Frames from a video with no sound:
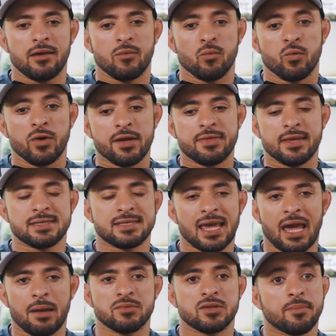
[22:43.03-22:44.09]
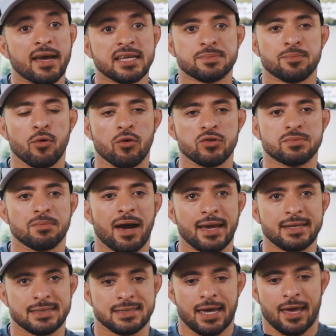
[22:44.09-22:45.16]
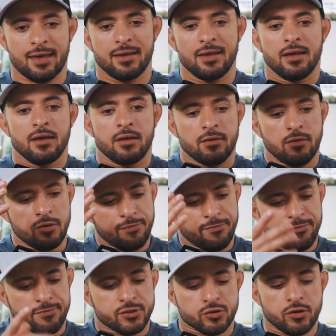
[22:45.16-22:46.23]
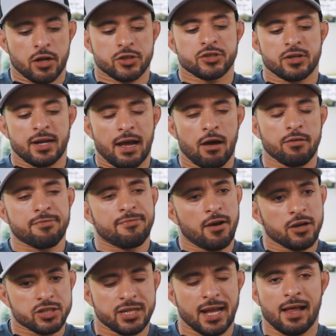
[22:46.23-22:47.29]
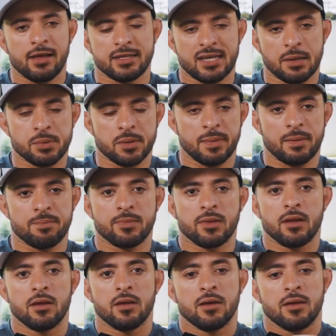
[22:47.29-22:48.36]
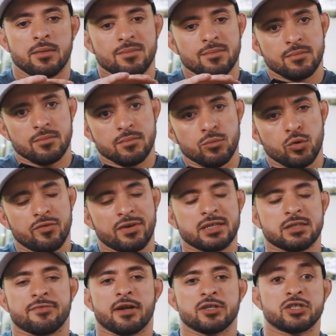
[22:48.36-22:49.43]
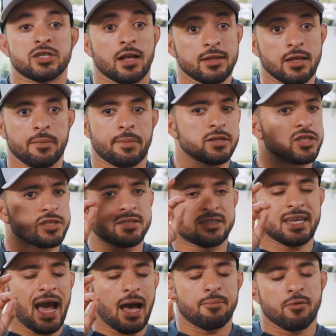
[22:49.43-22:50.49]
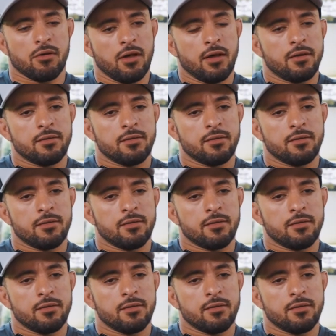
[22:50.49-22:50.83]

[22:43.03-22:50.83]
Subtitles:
with the same DaBestBulls mindset, structure, health, functionality, temperament, move into Frenchies a little bit, just dabble.